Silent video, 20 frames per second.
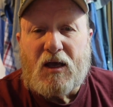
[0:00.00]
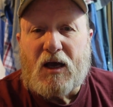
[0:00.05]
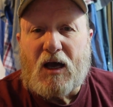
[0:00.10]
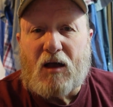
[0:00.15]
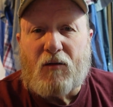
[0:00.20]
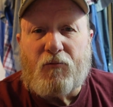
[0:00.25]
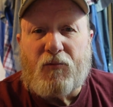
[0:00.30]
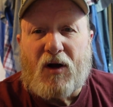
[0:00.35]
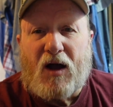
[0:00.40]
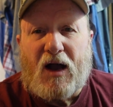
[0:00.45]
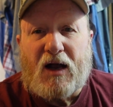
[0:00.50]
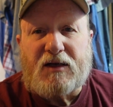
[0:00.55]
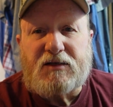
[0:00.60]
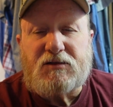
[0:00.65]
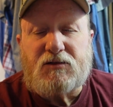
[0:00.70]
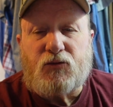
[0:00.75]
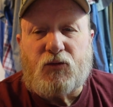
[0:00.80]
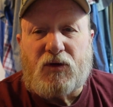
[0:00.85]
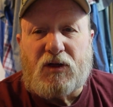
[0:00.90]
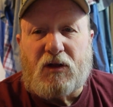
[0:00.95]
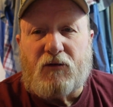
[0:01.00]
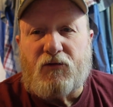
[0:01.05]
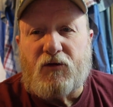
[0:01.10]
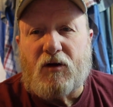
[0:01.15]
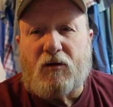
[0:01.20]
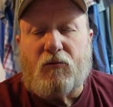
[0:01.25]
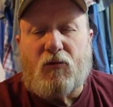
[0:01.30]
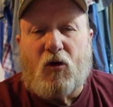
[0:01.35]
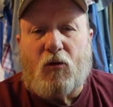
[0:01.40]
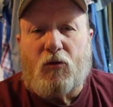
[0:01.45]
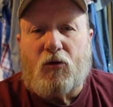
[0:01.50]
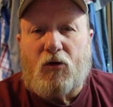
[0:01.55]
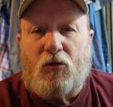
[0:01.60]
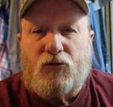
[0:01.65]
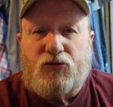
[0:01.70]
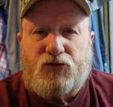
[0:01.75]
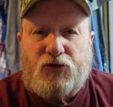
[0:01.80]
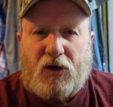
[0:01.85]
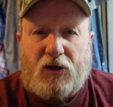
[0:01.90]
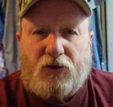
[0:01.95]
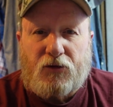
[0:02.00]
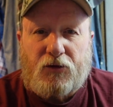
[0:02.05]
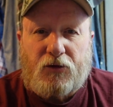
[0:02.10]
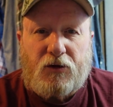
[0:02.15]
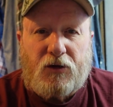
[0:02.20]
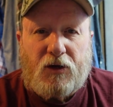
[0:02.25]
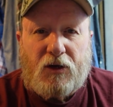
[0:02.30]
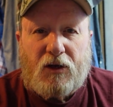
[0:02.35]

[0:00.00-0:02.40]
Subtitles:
unboxed. We live in a mobile home trailer,